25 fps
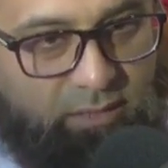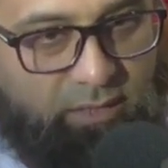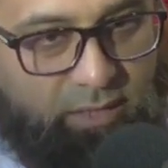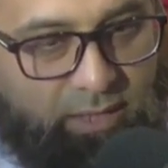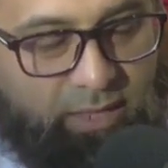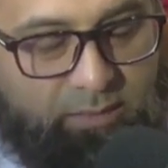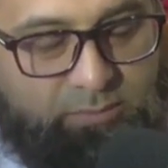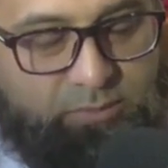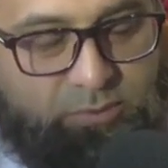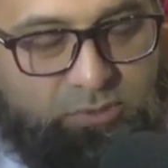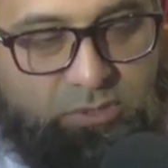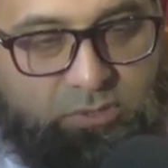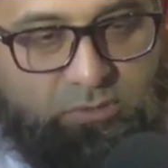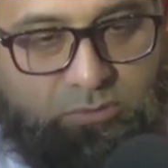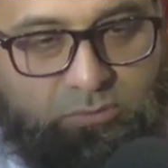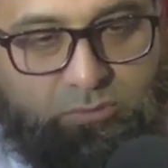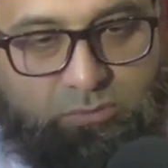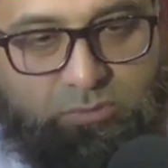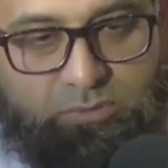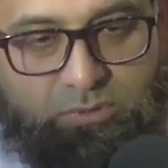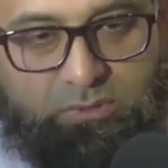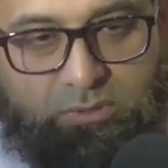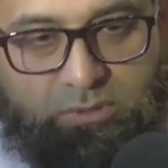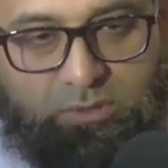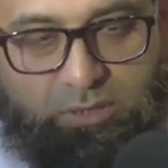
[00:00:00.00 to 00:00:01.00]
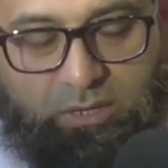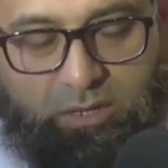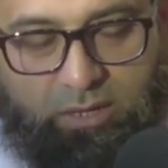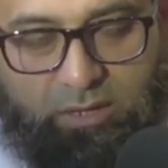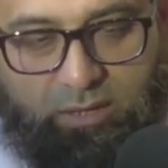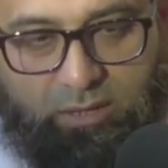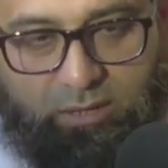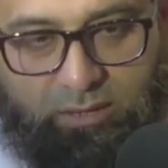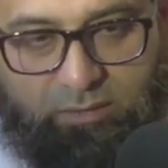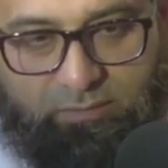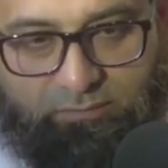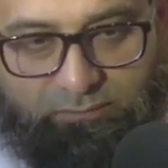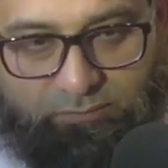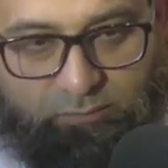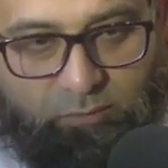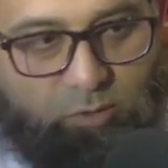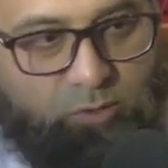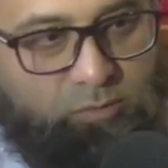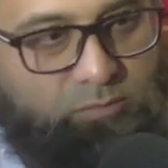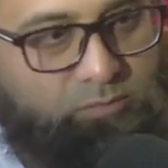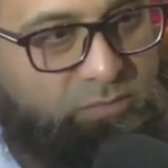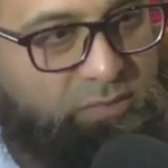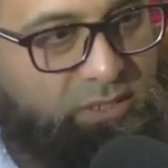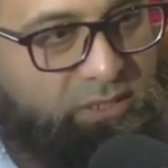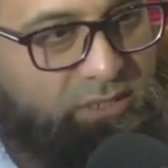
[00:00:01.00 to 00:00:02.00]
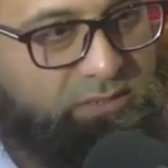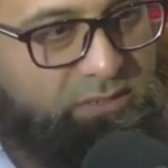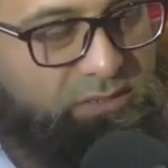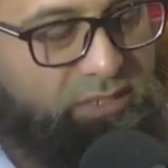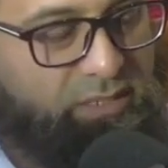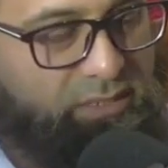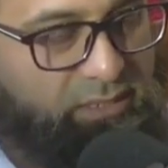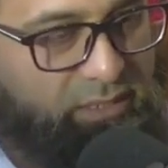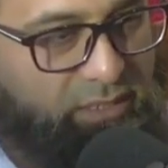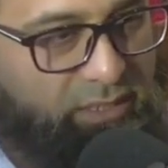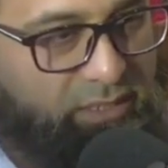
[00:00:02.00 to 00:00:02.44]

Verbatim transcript: absolute uh, firmness and